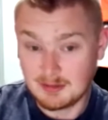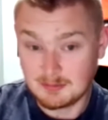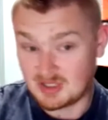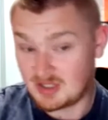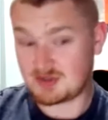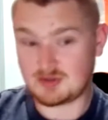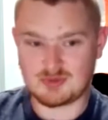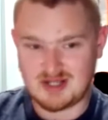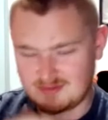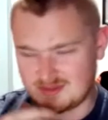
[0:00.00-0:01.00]
But also the
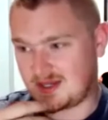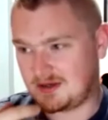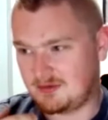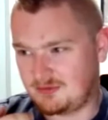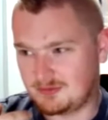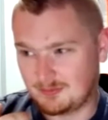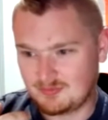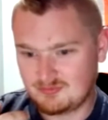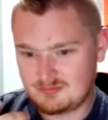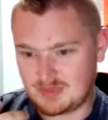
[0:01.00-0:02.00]
Ravens have
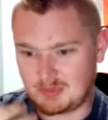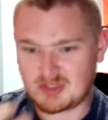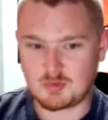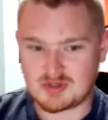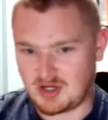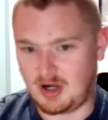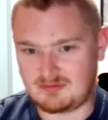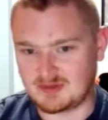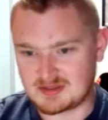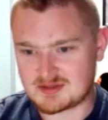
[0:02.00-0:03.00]
a much worse
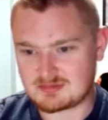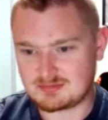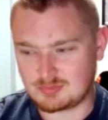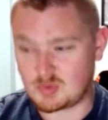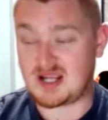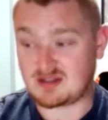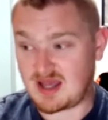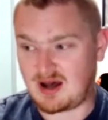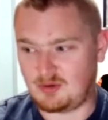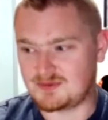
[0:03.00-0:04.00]
offense right
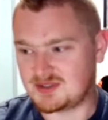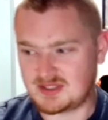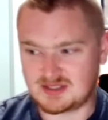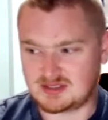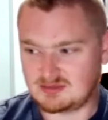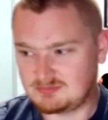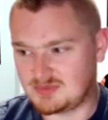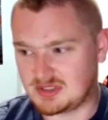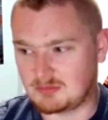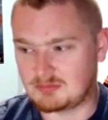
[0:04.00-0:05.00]
now than they did,
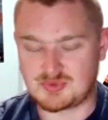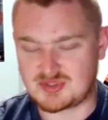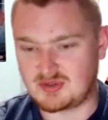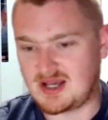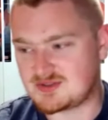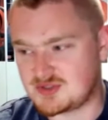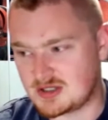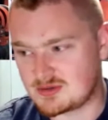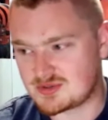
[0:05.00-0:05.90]
most of last year.